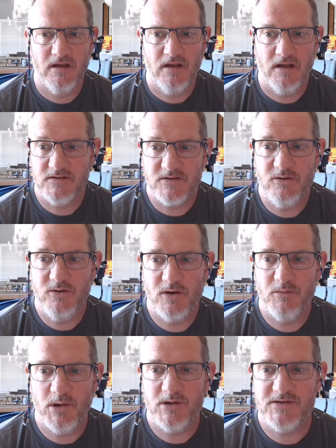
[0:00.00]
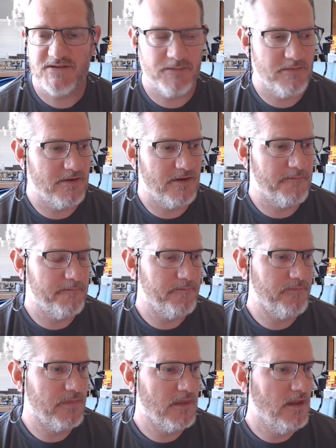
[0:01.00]
And so you can post something.
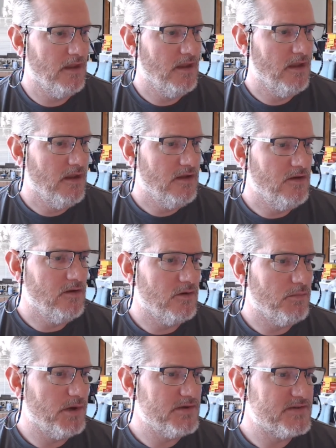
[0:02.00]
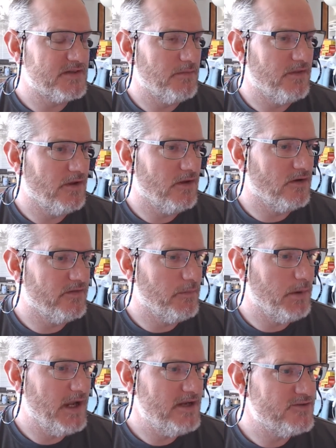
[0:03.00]
You can post something on the
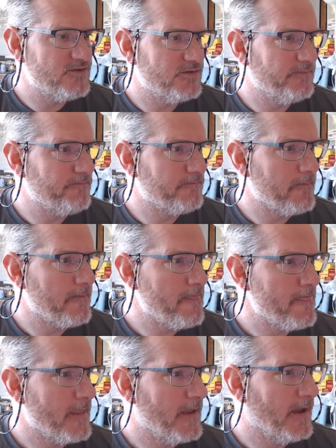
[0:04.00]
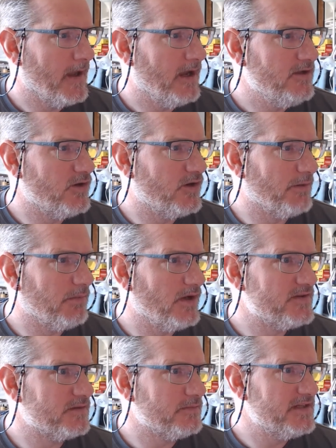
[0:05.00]
page. You can
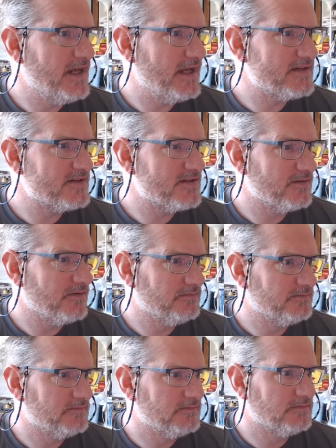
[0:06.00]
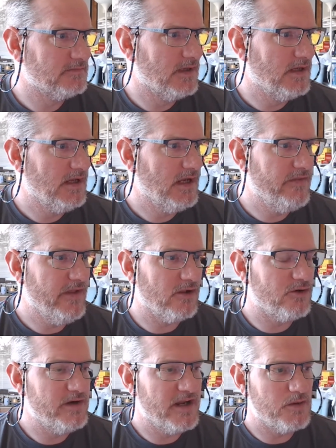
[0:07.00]
upload some text, and they'll
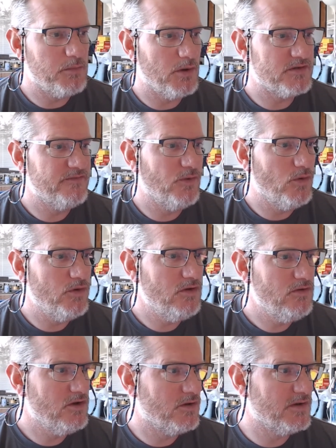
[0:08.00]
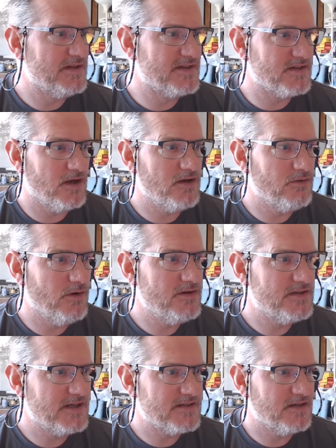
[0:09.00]
create a post for you. You can design your own
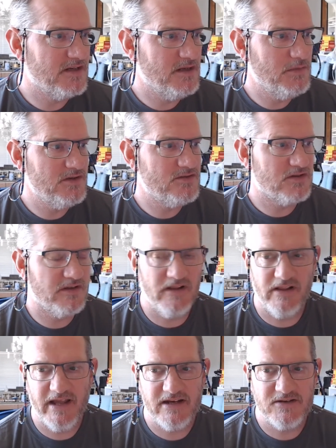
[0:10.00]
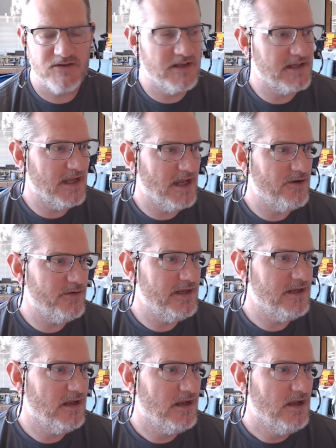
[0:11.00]
text and image, and they'll add it to their gallery.
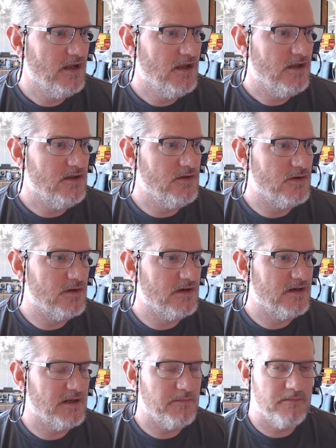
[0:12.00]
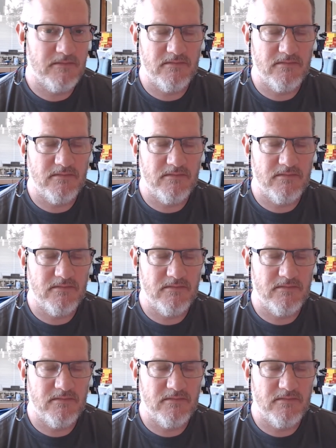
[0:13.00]
You can